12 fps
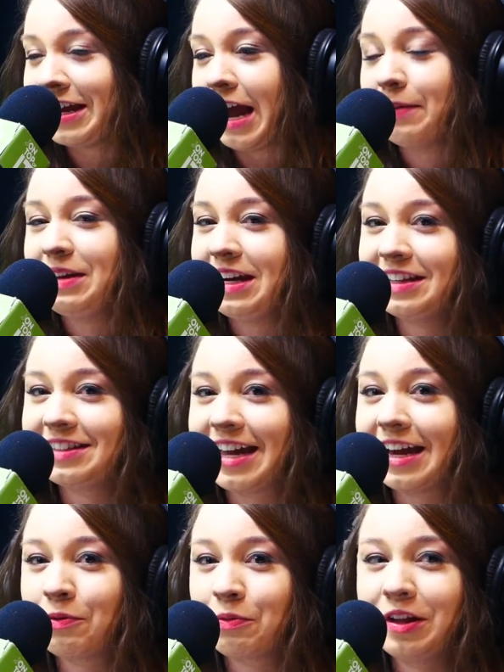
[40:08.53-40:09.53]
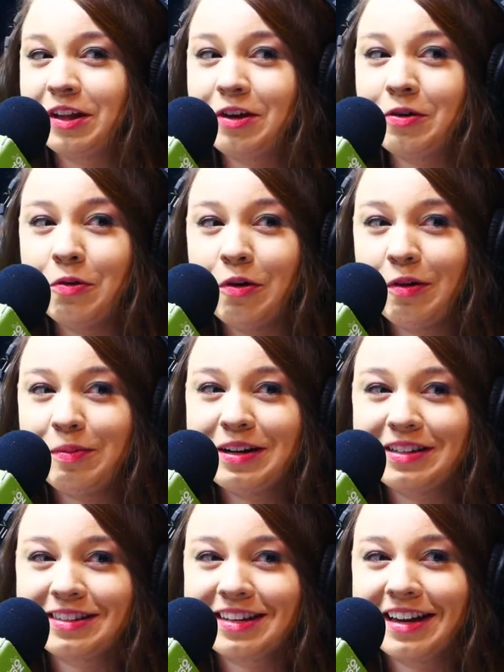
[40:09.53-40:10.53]
I mean, it's like really cool, but
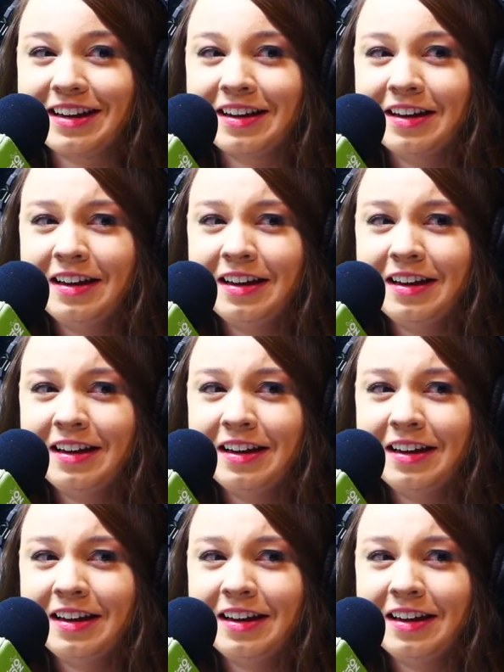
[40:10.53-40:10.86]
it's like,